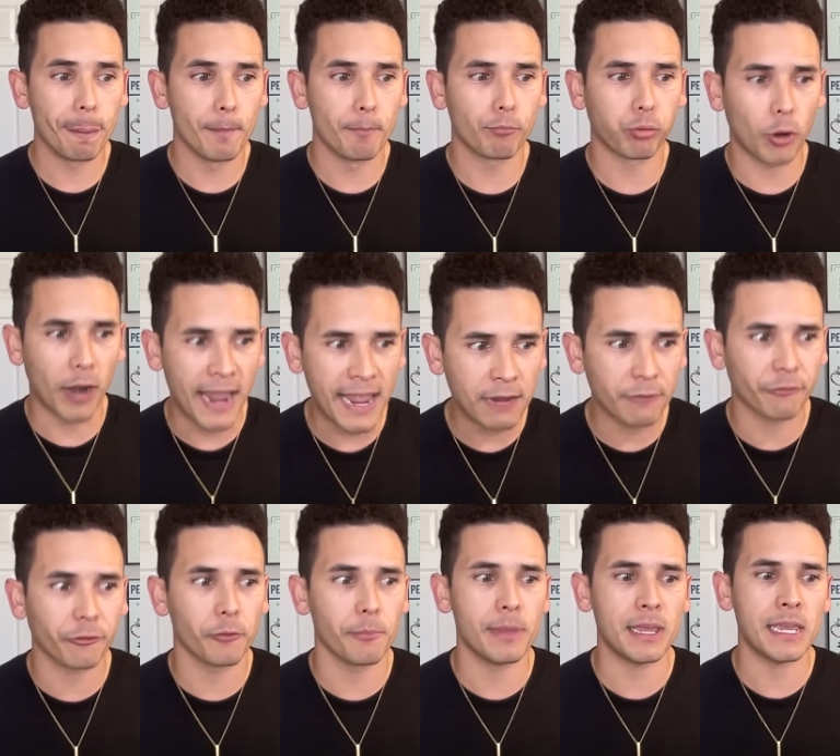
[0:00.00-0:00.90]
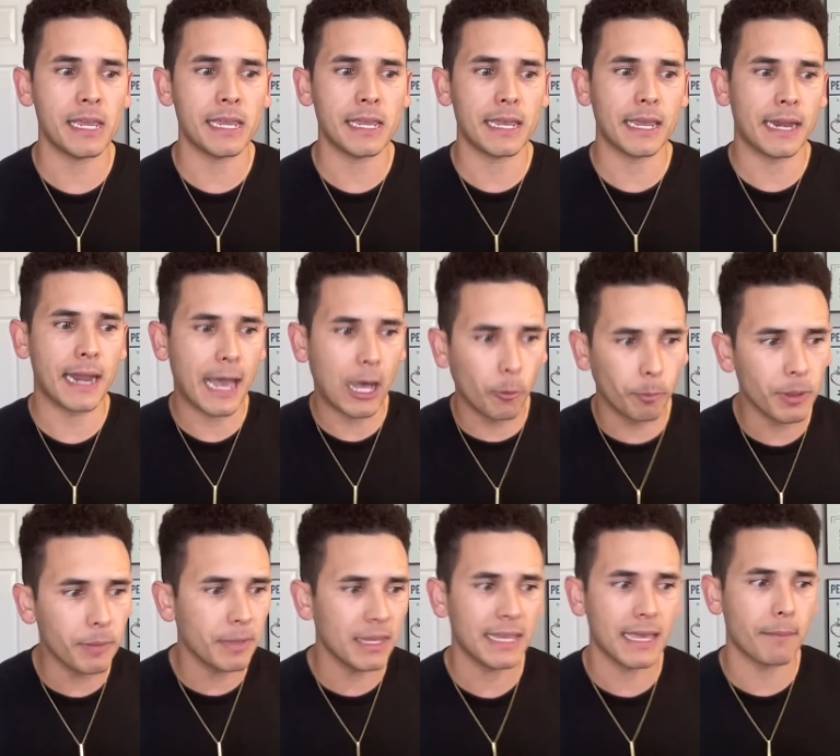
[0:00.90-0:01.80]
praying for me and
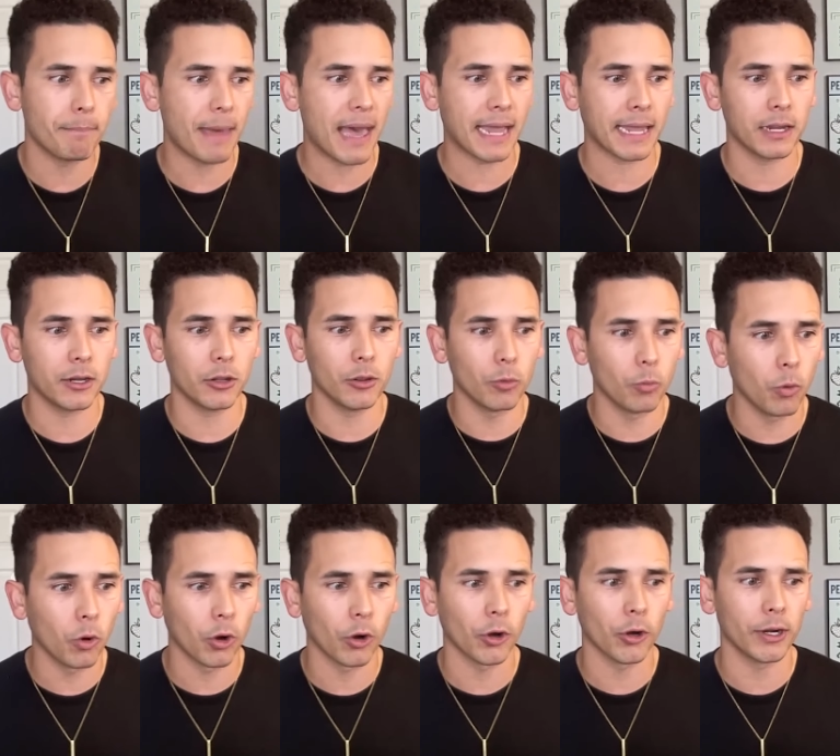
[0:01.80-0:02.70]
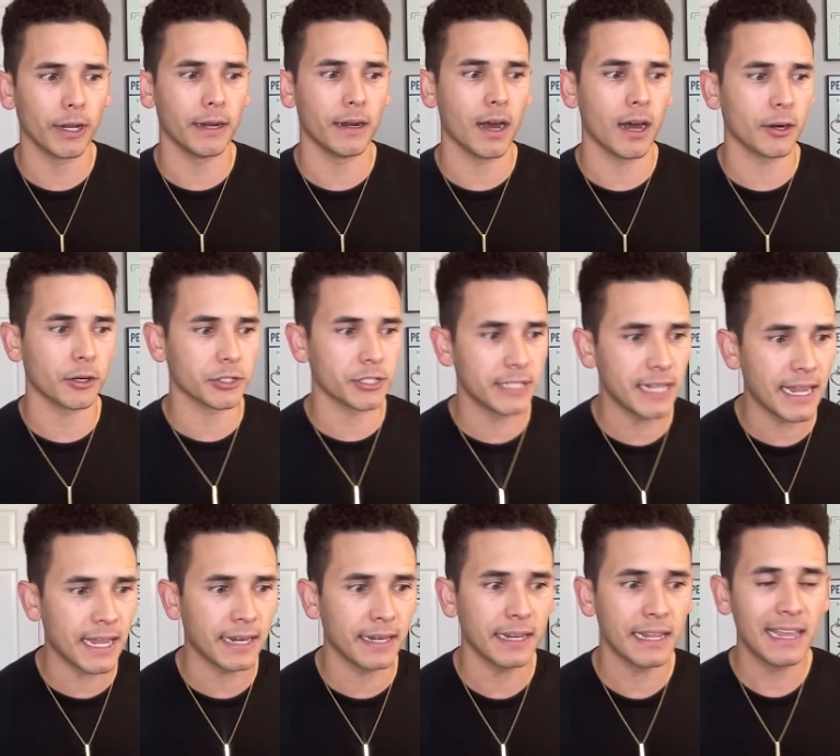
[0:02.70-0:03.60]
helping me get back into the word and
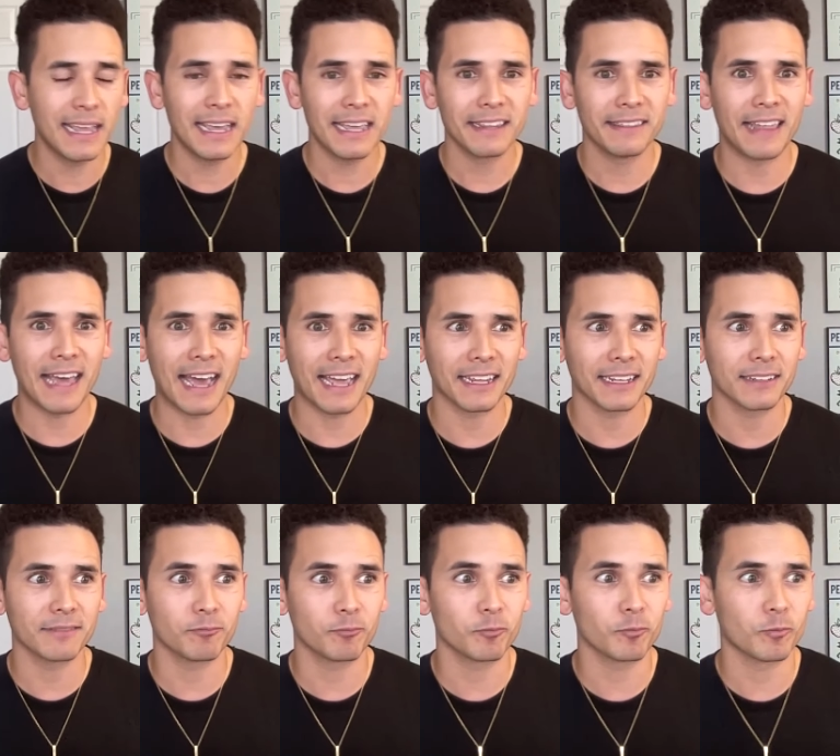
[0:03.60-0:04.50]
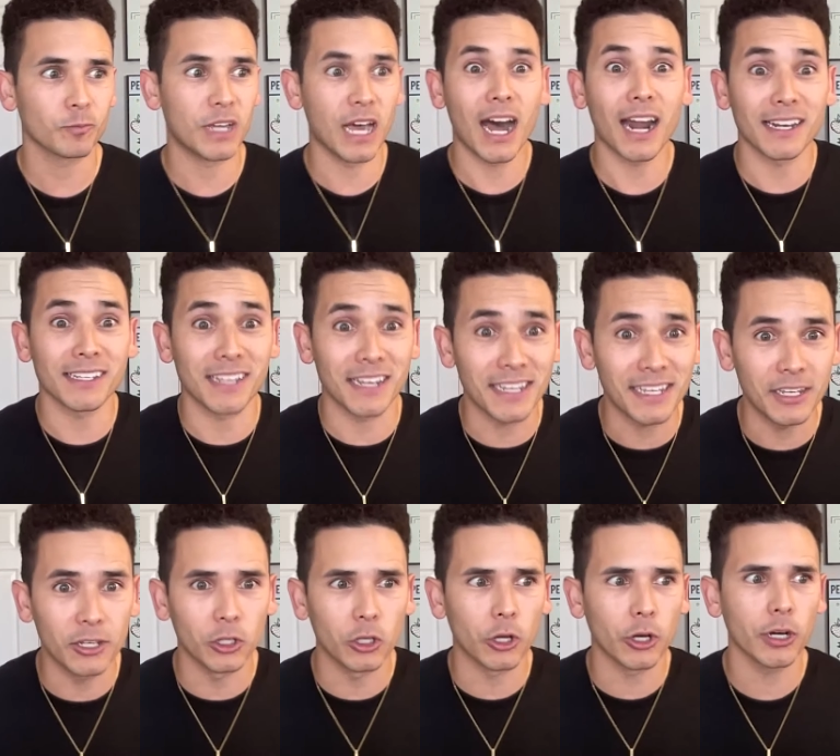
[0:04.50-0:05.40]
understand that God is a
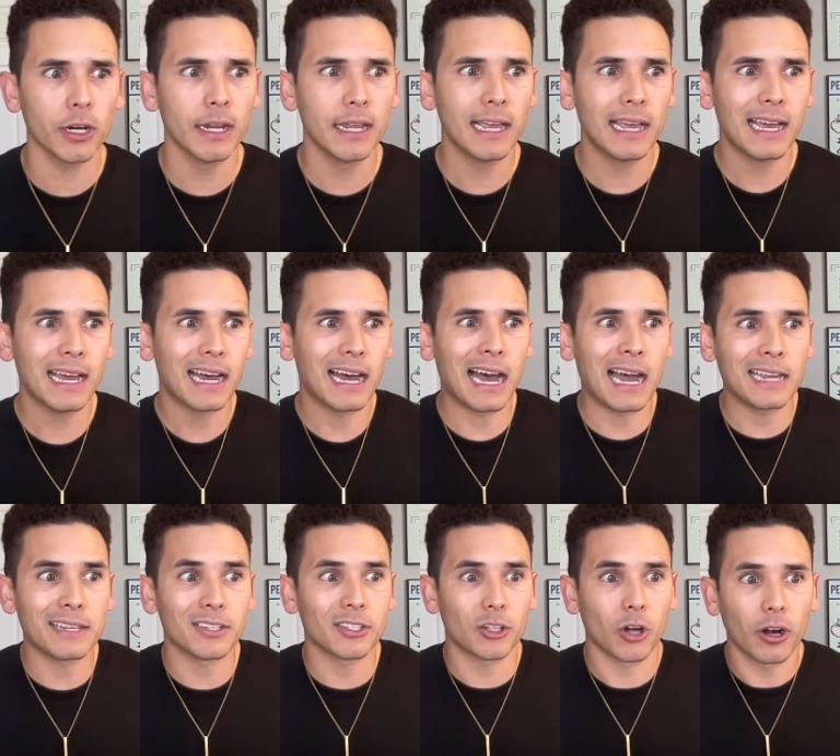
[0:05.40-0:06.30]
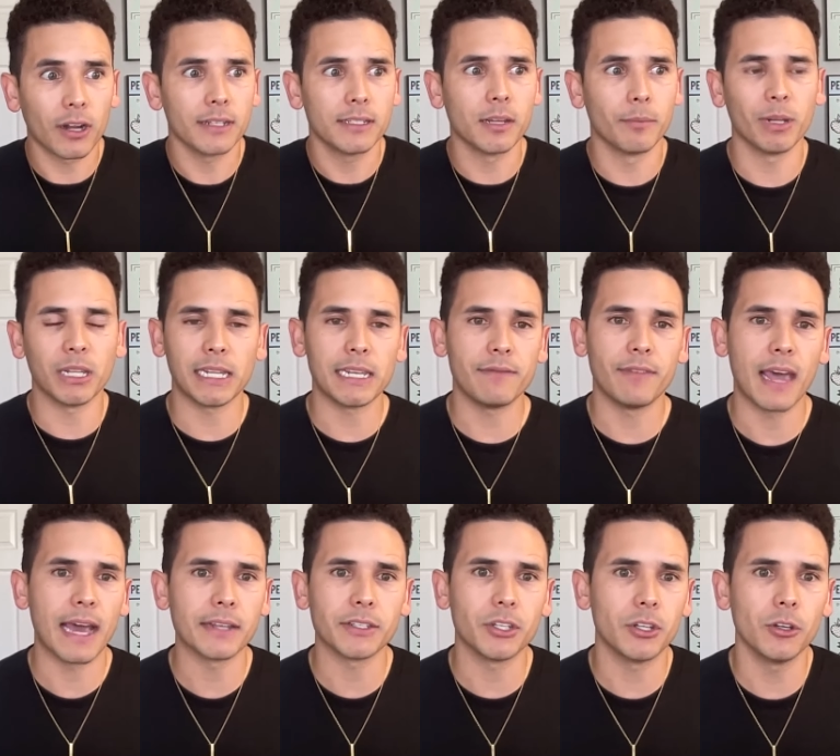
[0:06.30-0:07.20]
healer, I started to believe
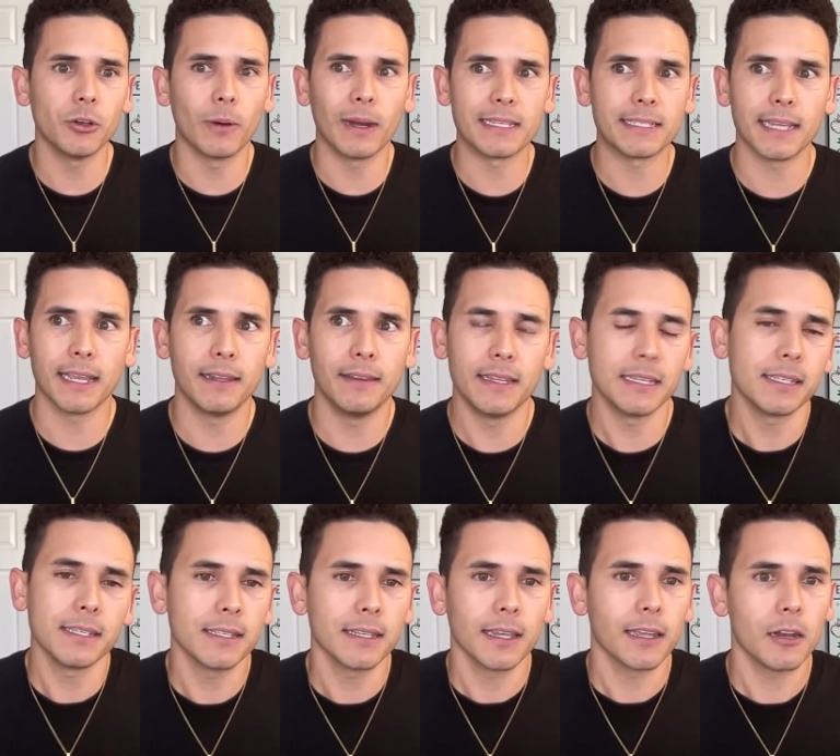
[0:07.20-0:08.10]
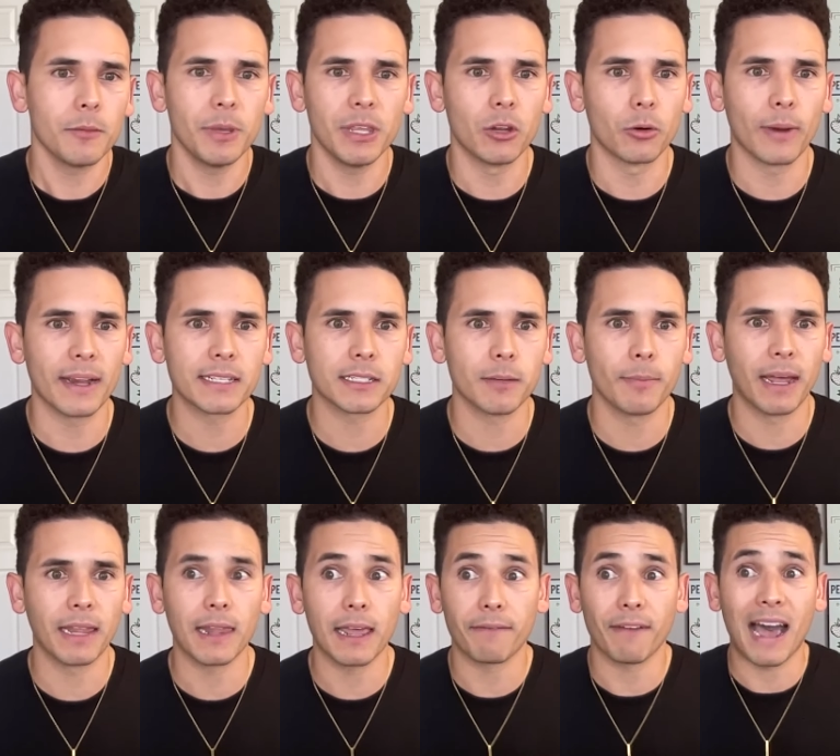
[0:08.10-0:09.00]
that too. I said, This isn't going to be the rest of my
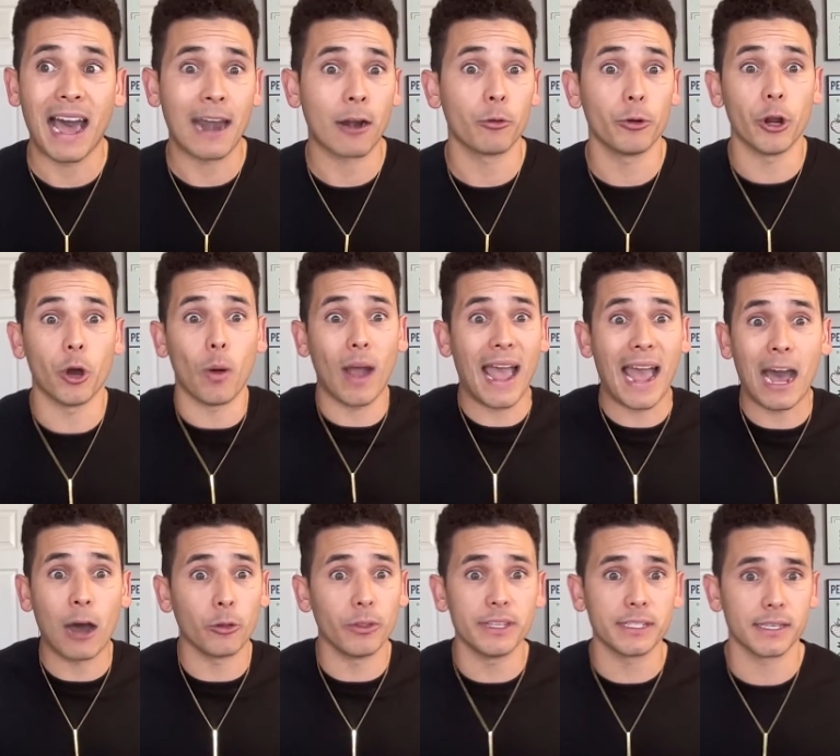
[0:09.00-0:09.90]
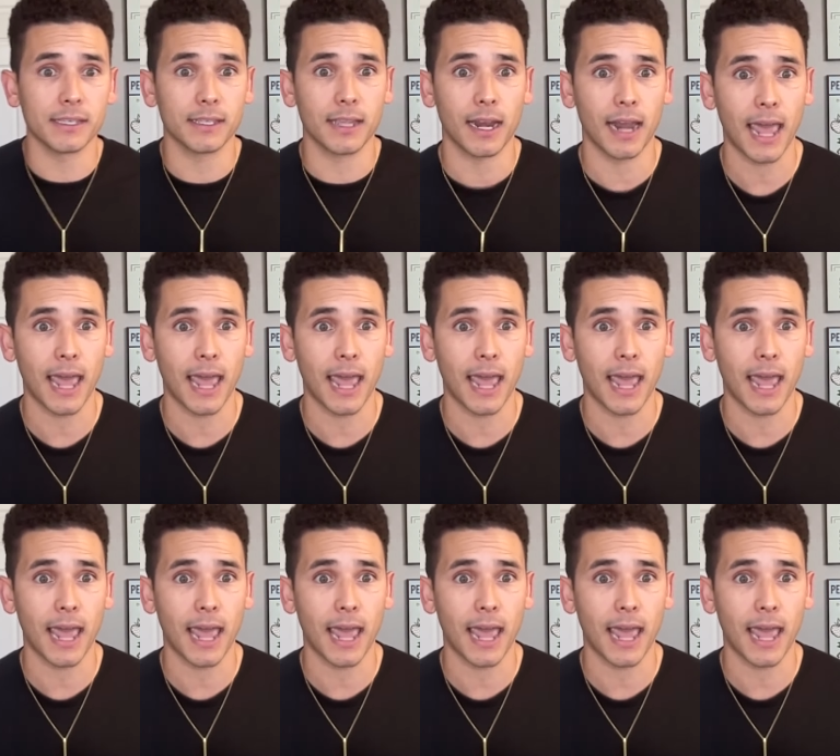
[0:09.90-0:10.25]
life. I don't know how this is going to